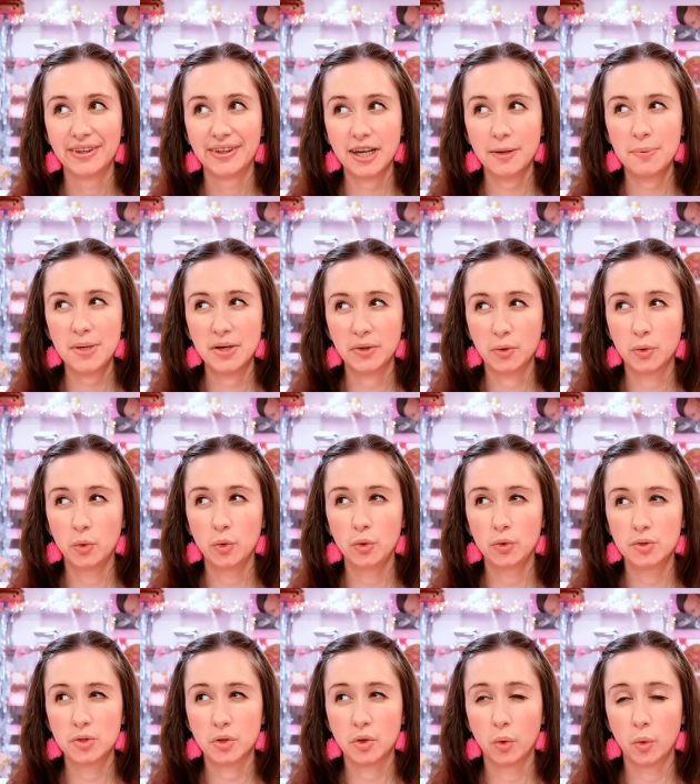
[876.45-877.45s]
That could be a
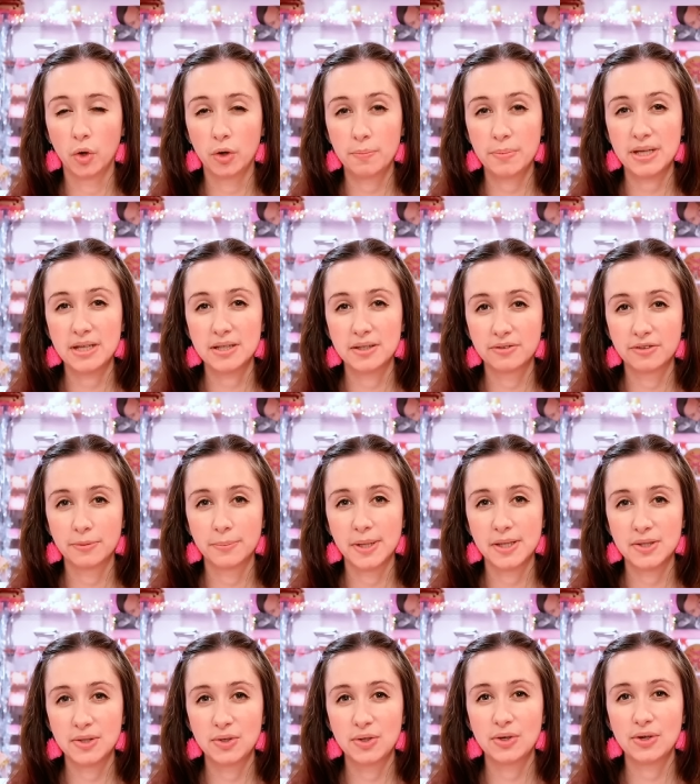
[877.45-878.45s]
cool decor piece for
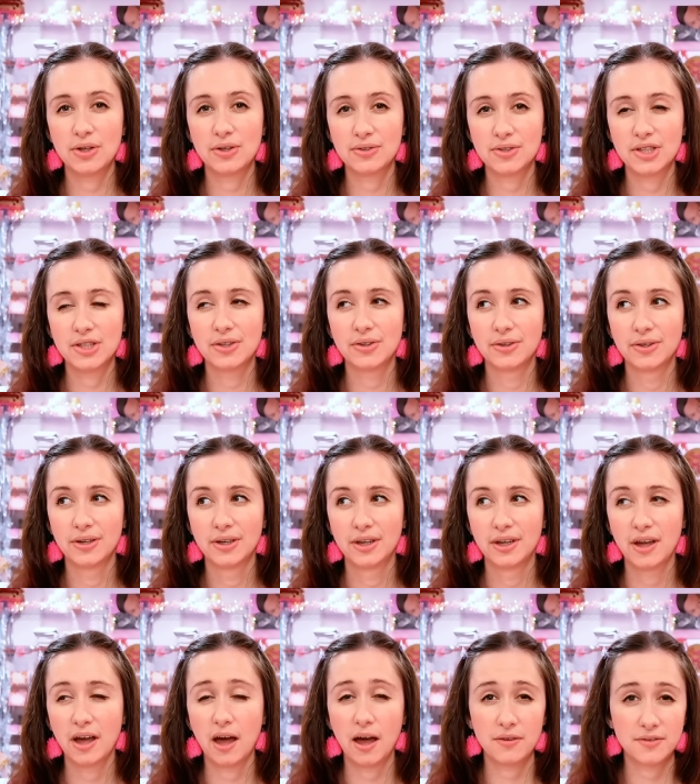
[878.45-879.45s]
my studio too.
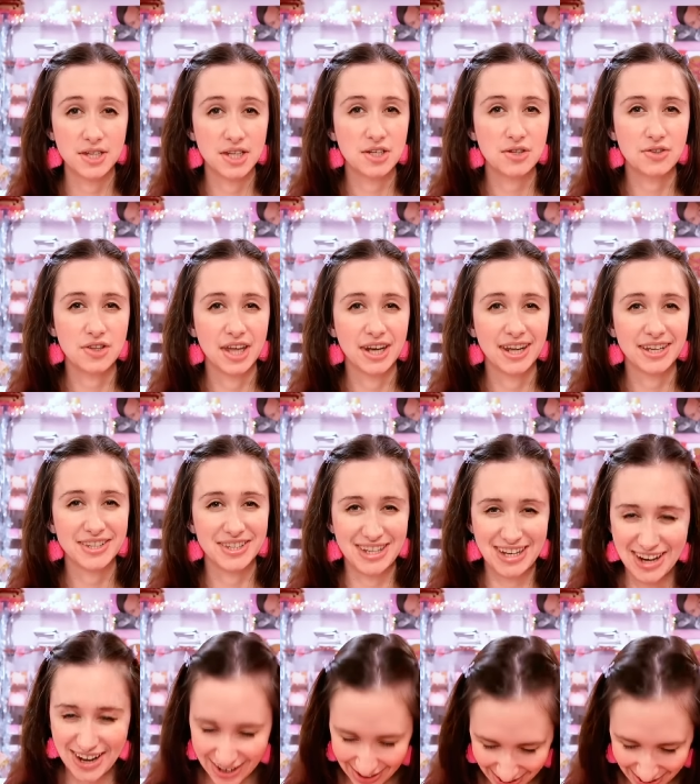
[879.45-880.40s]
I'll have to do that next